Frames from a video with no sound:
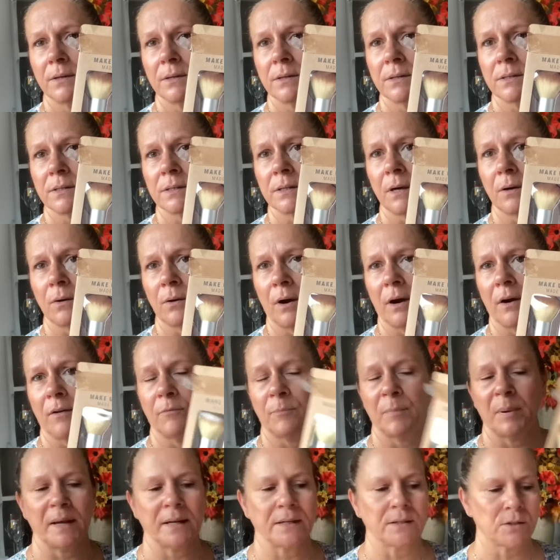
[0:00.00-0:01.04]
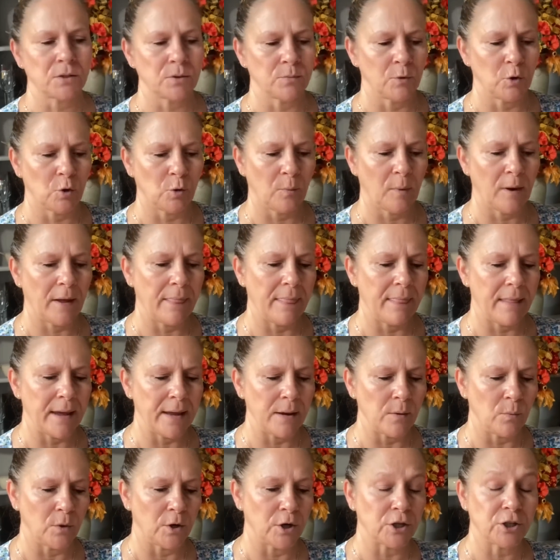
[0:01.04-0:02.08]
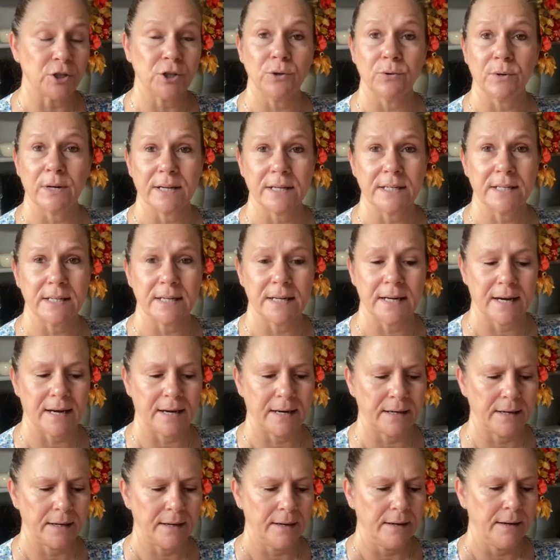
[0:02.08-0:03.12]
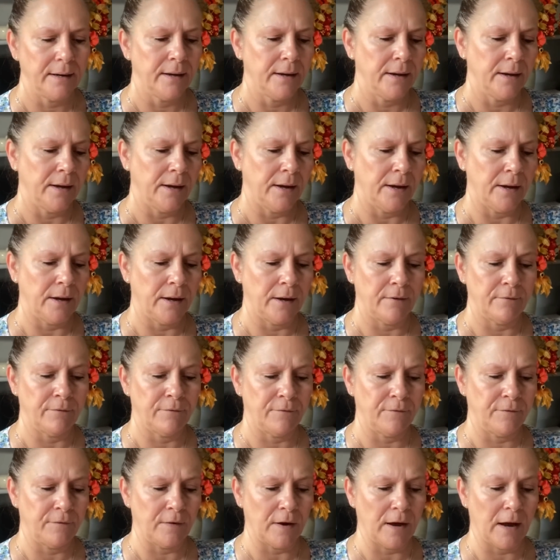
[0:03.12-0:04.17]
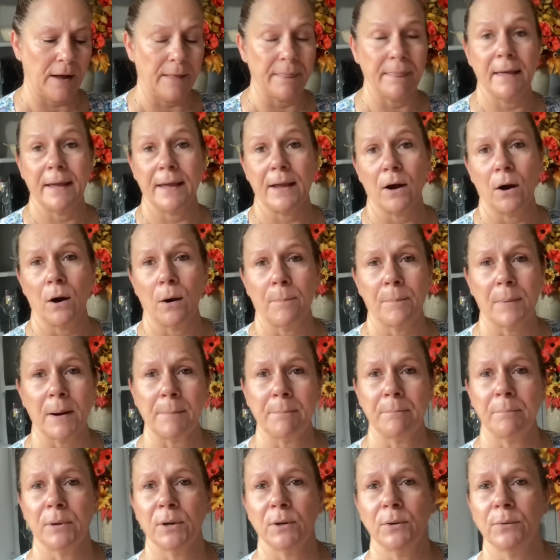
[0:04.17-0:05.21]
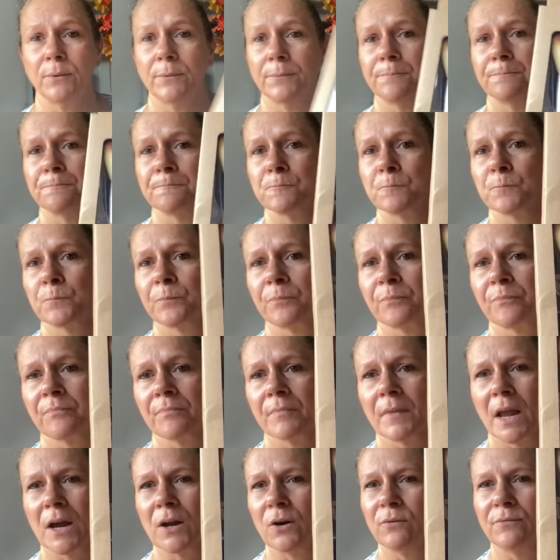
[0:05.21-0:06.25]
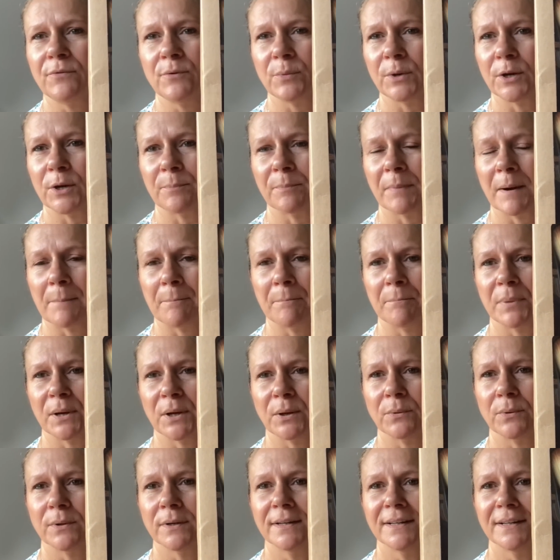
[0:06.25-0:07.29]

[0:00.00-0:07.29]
So I've picked some up and they were $2.99 and they are bamboo. I love the word bamboo.